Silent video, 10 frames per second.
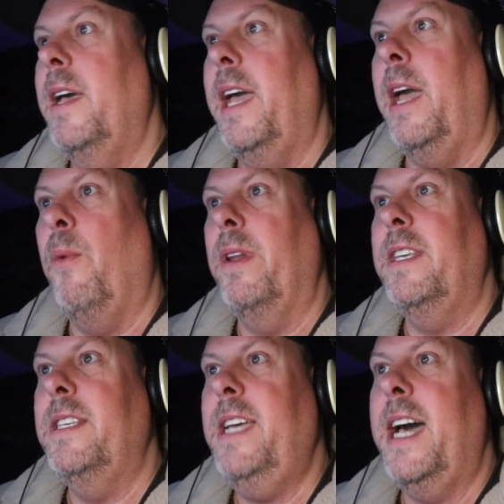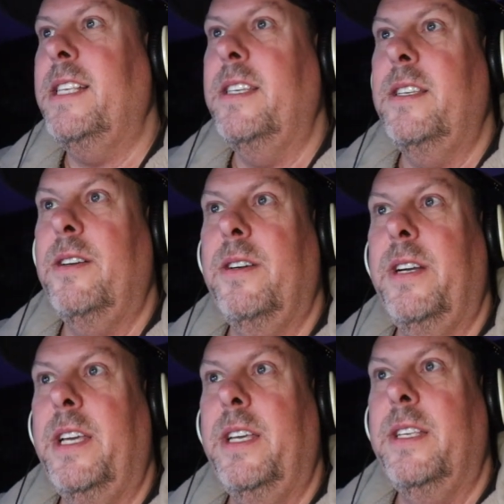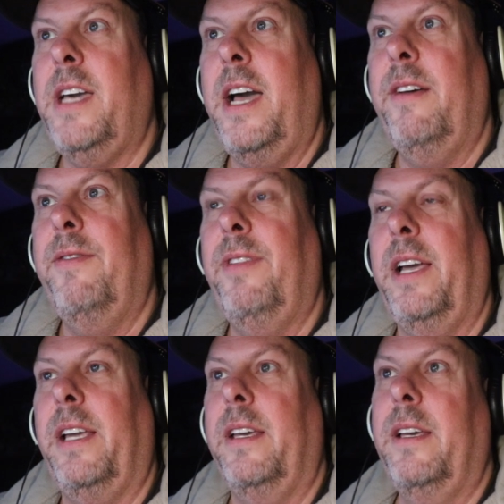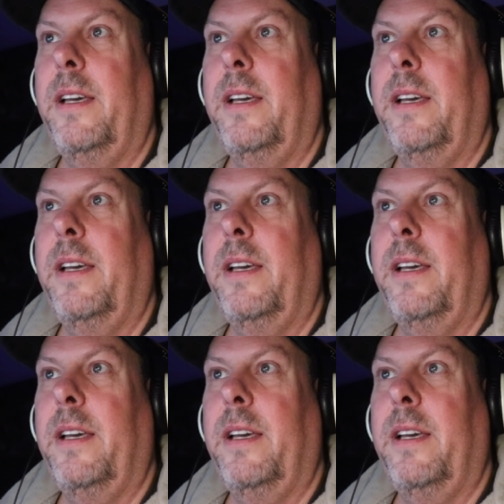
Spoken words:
And what this has here is kind of like